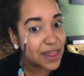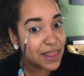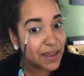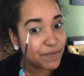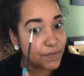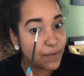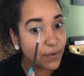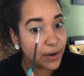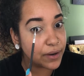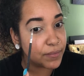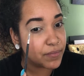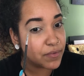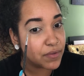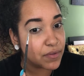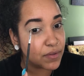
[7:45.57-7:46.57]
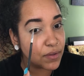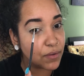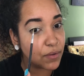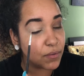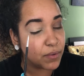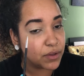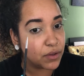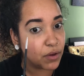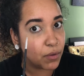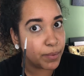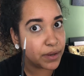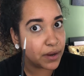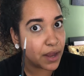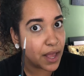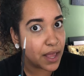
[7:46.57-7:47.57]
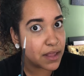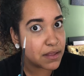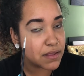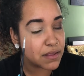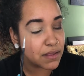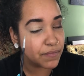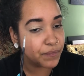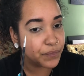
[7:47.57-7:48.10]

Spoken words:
that forms when you open your eyes.